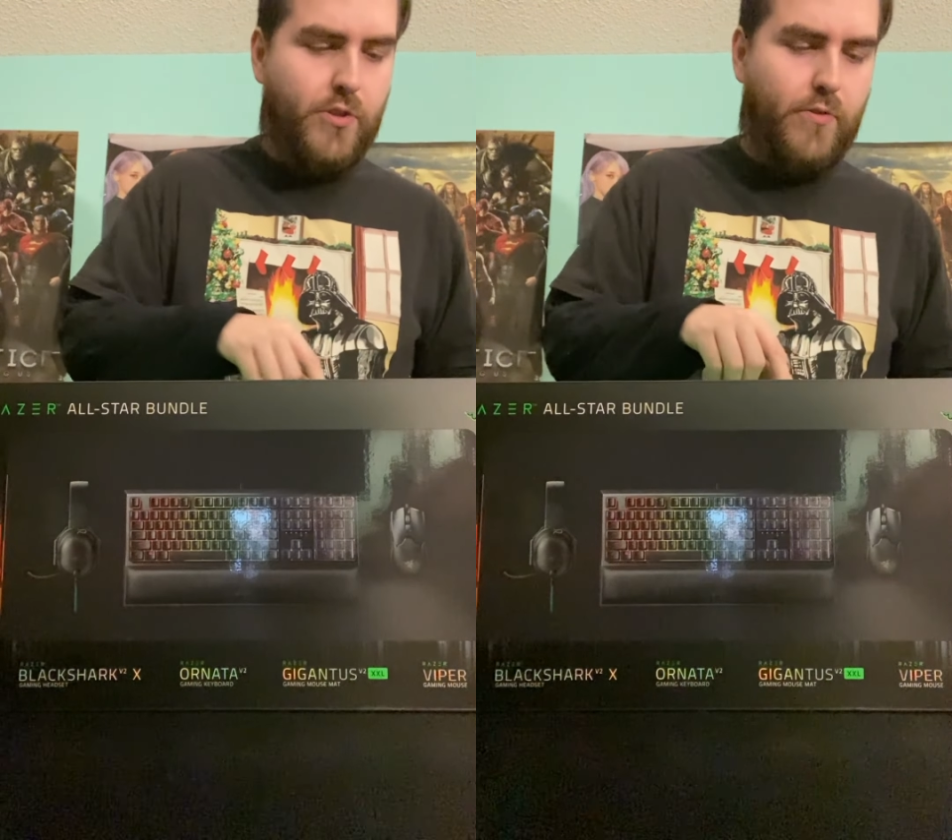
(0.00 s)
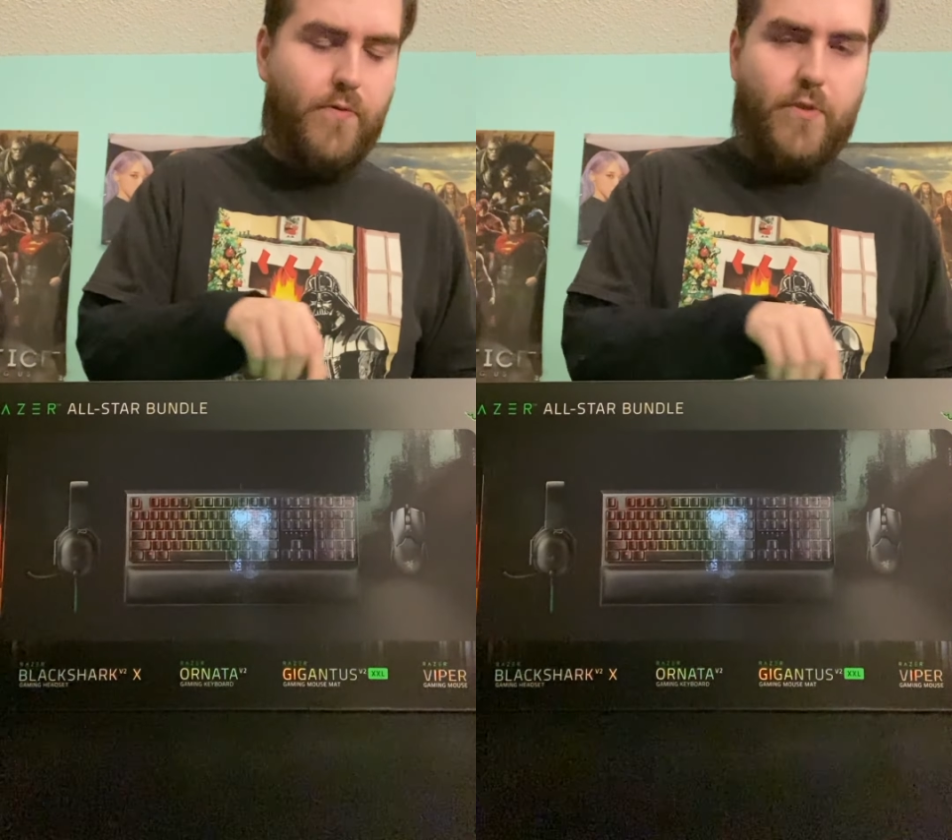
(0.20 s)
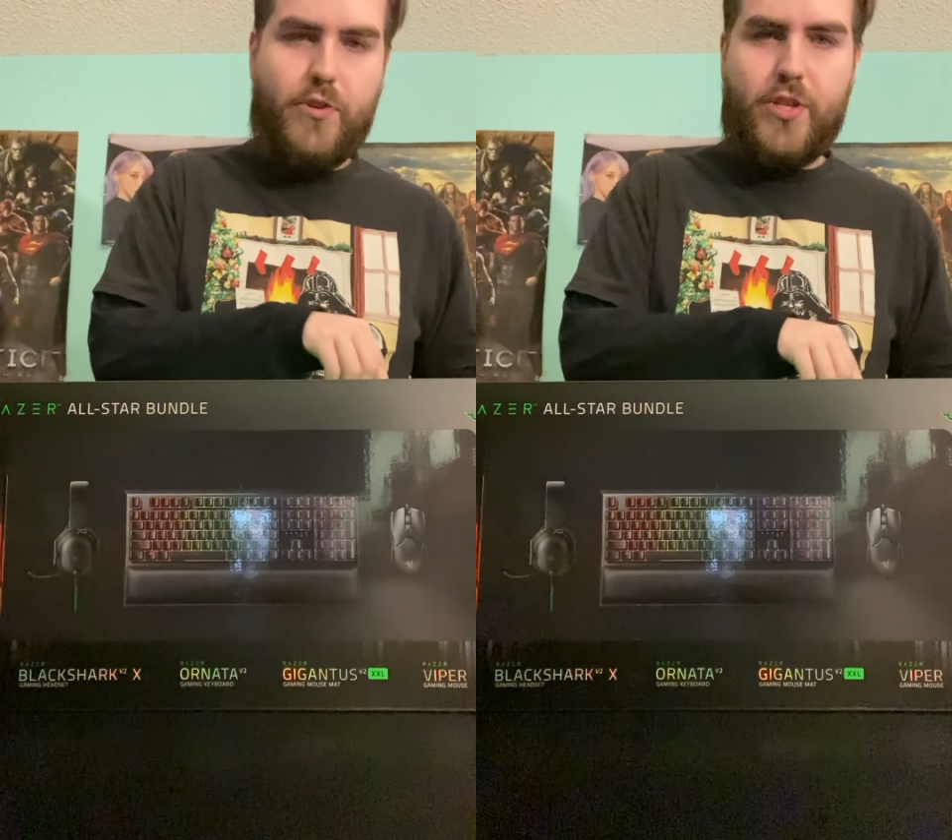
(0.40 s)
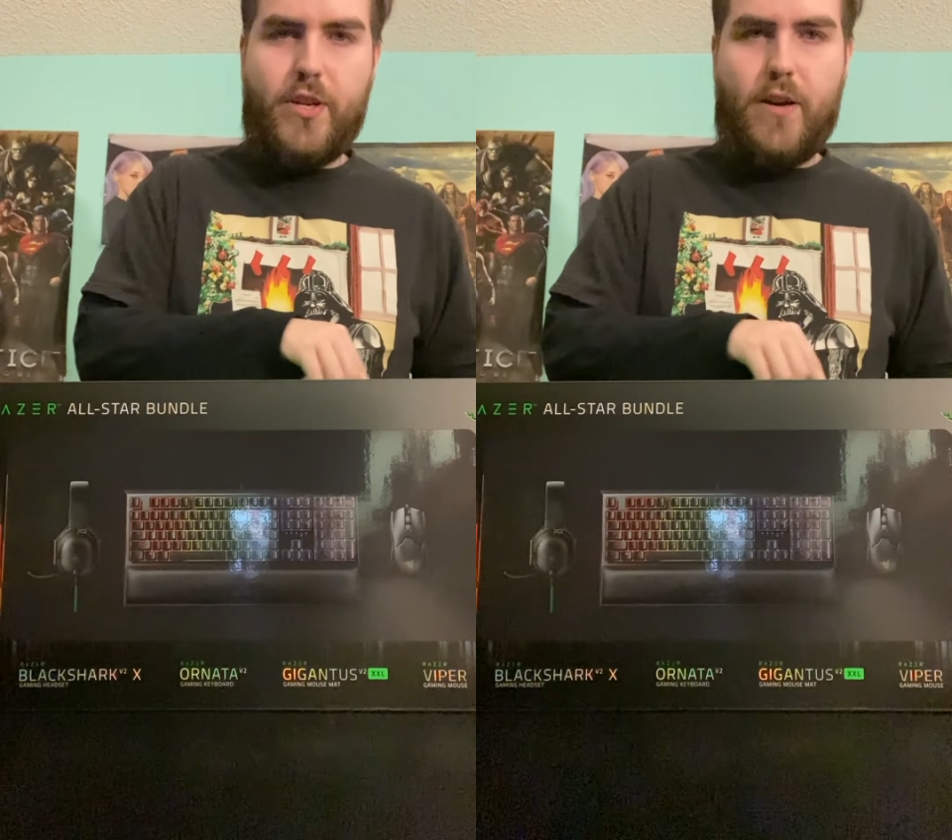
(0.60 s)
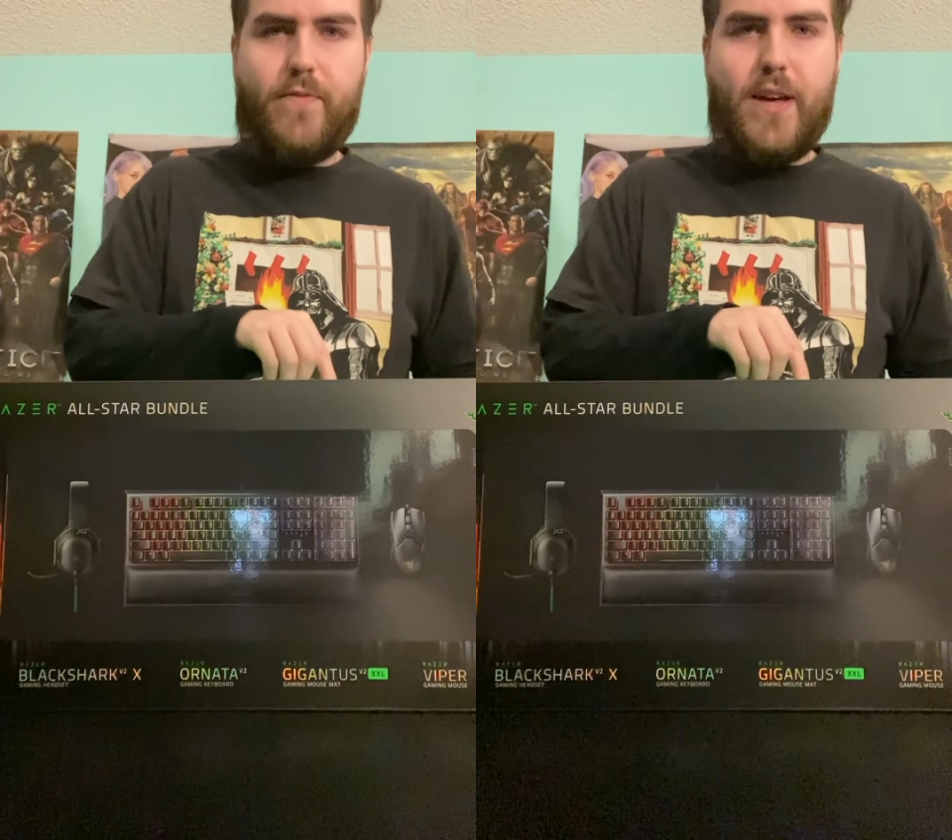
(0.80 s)
2 version
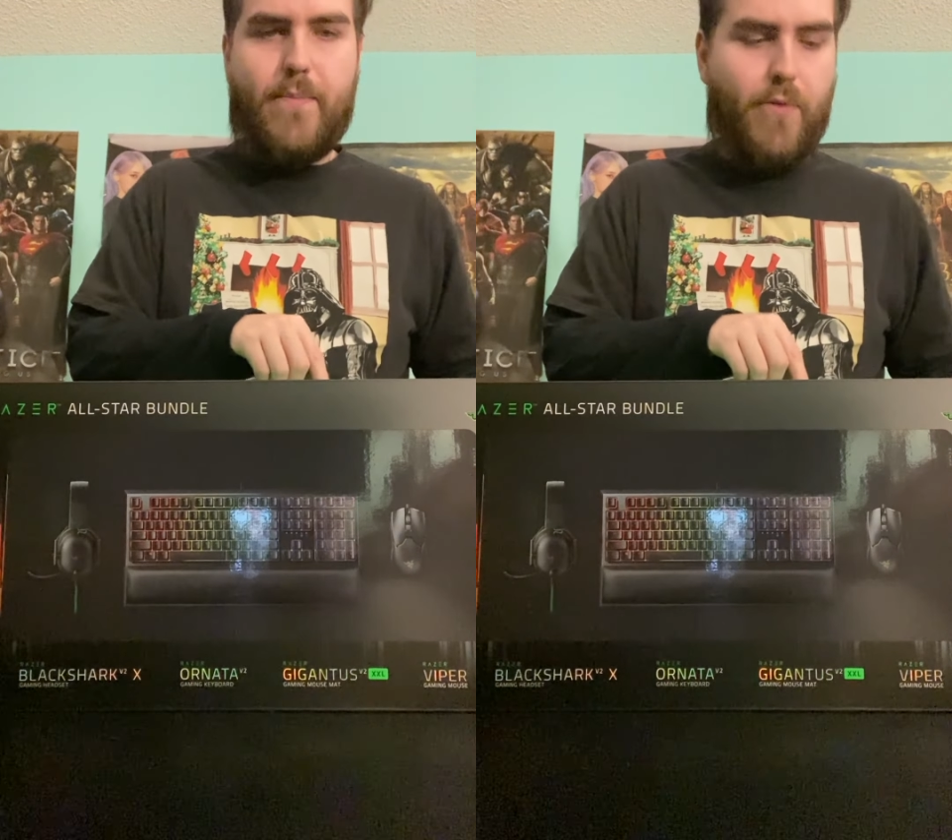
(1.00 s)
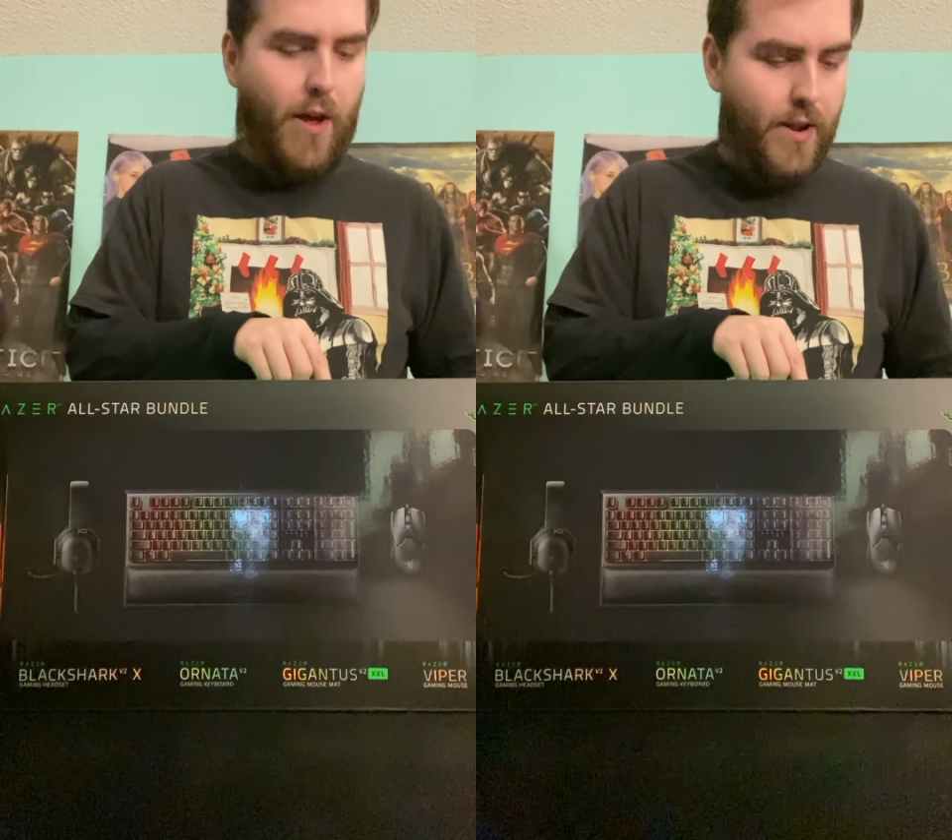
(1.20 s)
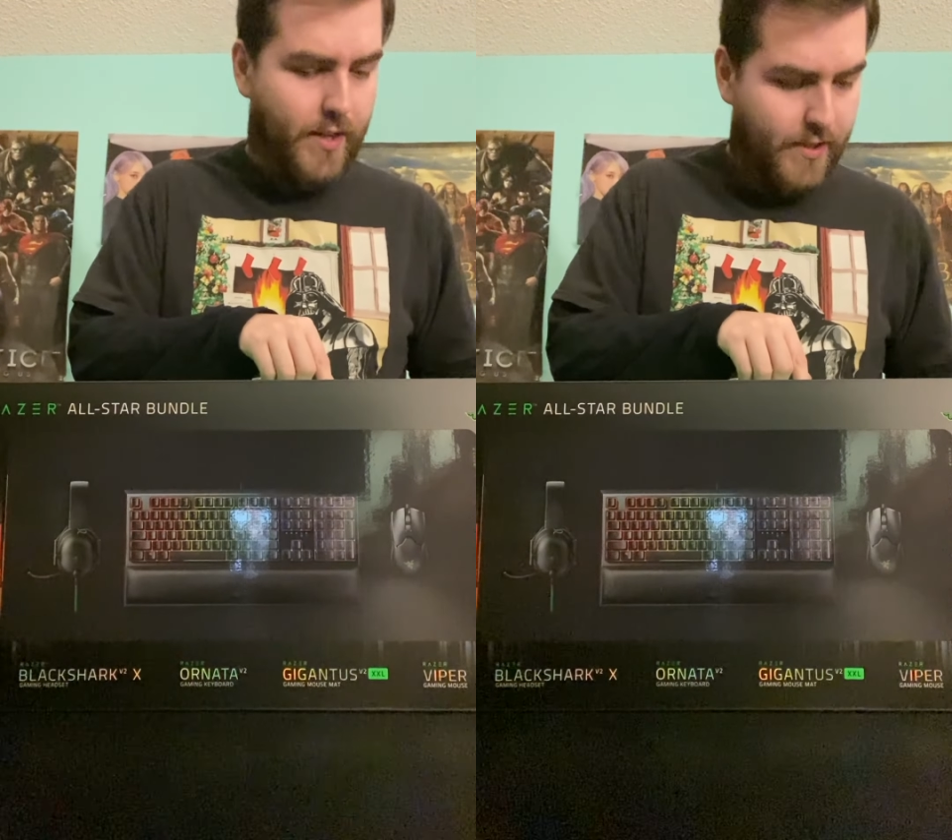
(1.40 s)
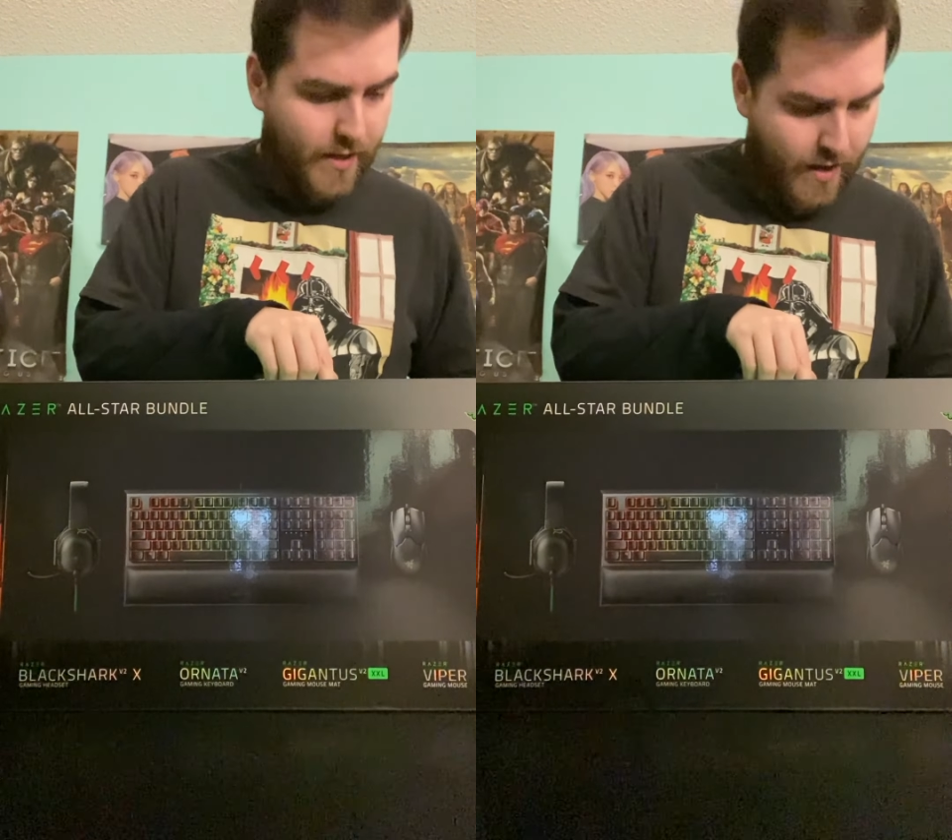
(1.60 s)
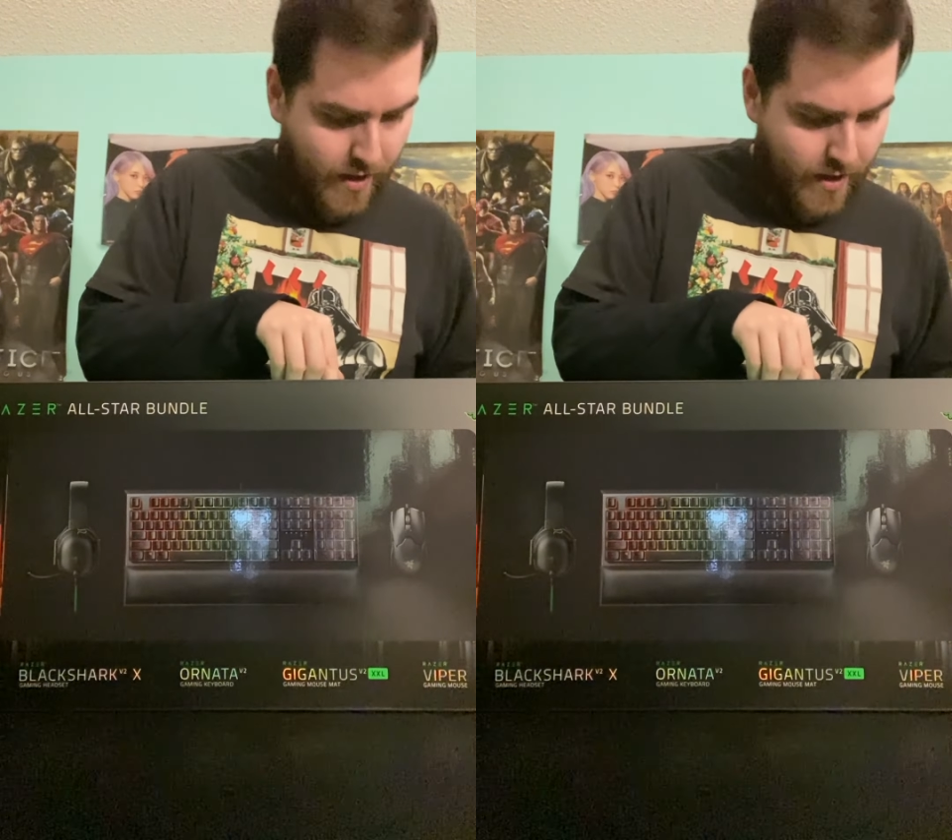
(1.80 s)
of that product.